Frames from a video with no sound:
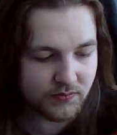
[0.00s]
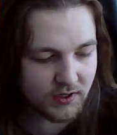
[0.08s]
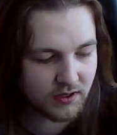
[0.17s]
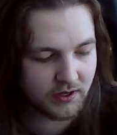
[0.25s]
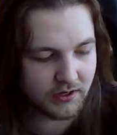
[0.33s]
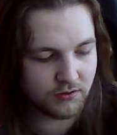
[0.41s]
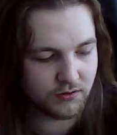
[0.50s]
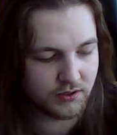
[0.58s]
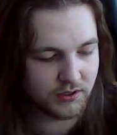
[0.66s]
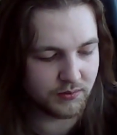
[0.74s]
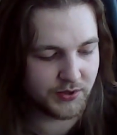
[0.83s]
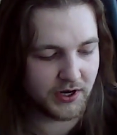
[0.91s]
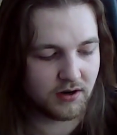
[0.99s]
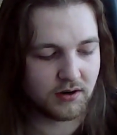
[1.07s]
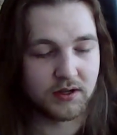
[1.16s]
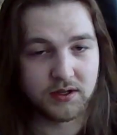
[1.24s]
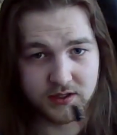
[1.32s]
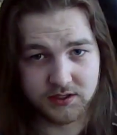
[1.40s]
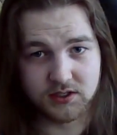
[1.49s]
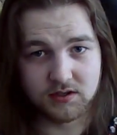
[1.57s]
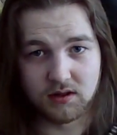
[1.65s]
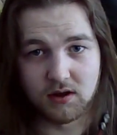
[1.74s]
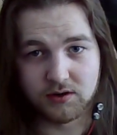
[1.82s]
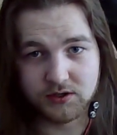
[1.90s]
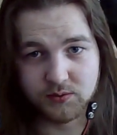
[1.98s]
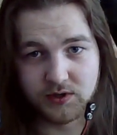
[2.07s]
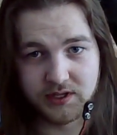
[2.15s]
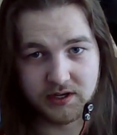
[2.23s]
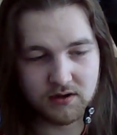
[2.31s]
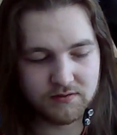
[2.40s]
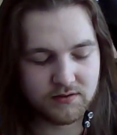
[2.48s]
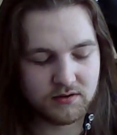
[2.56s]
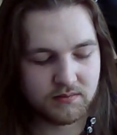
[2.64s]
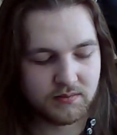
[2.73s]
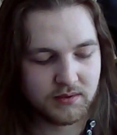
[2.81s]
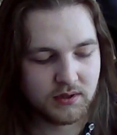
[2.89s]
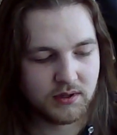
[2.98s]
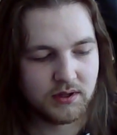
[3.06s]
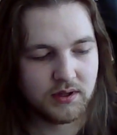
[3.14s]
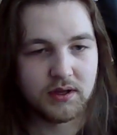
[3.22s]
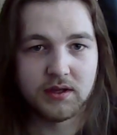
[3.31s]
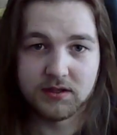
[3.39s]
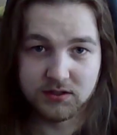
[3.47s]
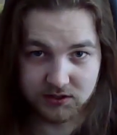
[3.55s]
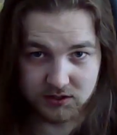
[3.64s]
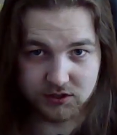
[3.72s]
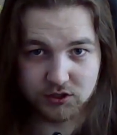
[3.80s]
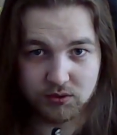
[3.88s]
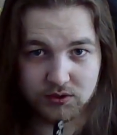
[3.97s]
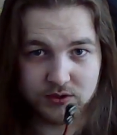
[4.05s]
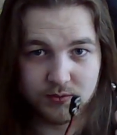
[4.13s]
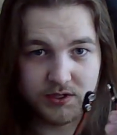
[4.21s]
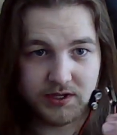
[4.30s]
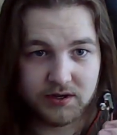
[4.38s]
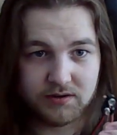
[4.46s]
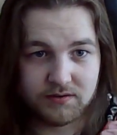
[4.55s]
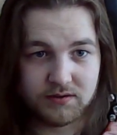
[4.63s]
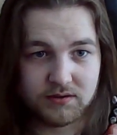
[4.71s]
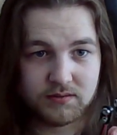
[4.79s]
Like, you can compare. This is the longest one they offer. This is the shortest one they offer.